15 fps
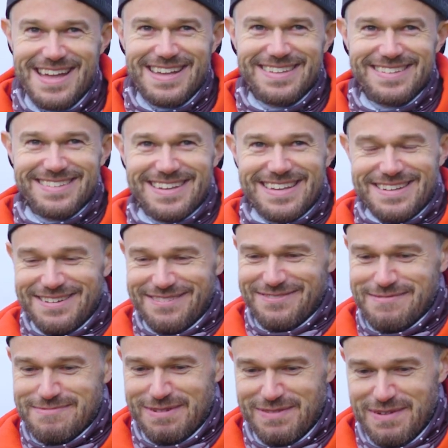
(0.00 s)
Sneak off
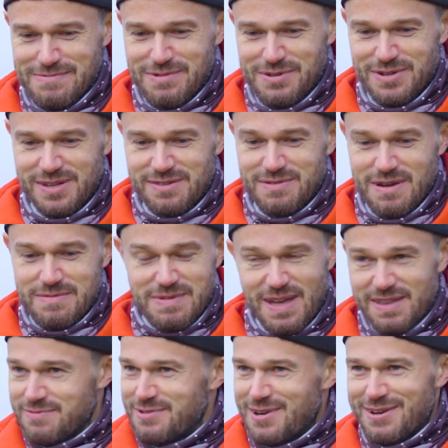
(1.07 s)
for a bit of a morning's work, but
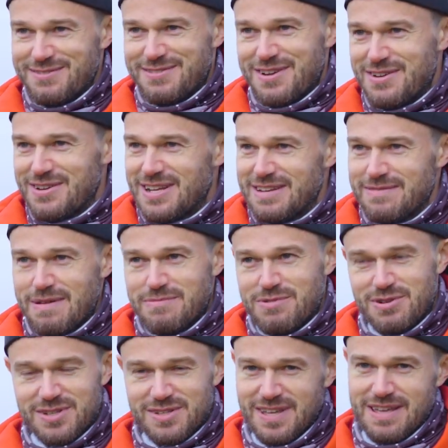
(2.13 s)
that's what I was doing a little bit
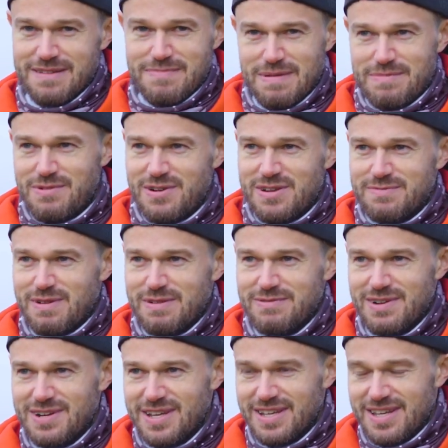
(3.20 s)
more, just getting a bit more into my
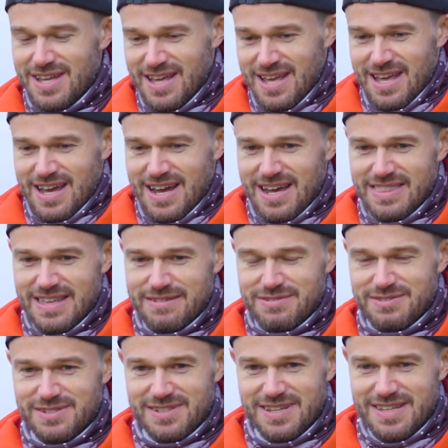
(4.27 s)
running, and that
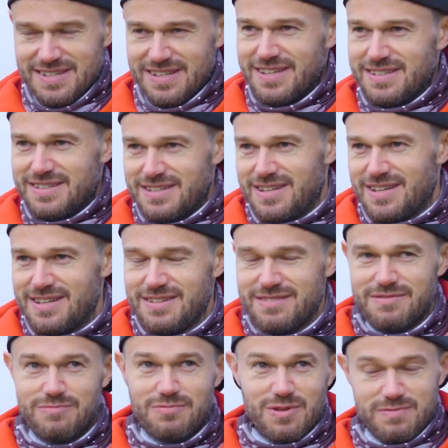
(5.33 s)
was just eating into
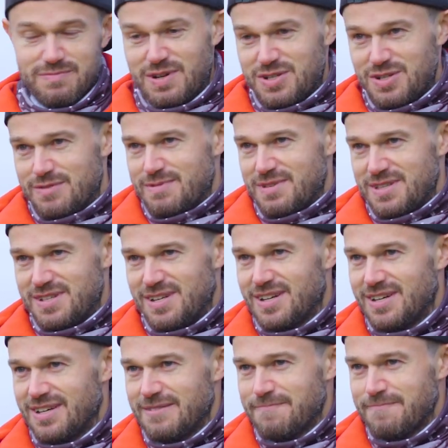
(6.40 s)
what my job at the
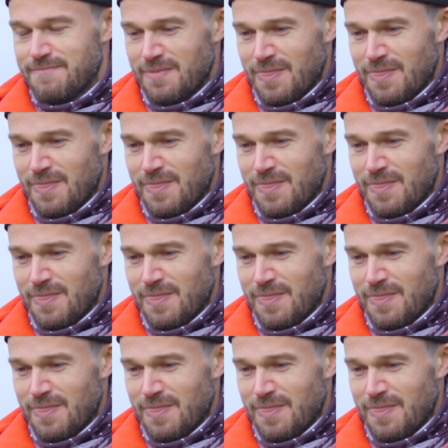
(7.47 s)
time.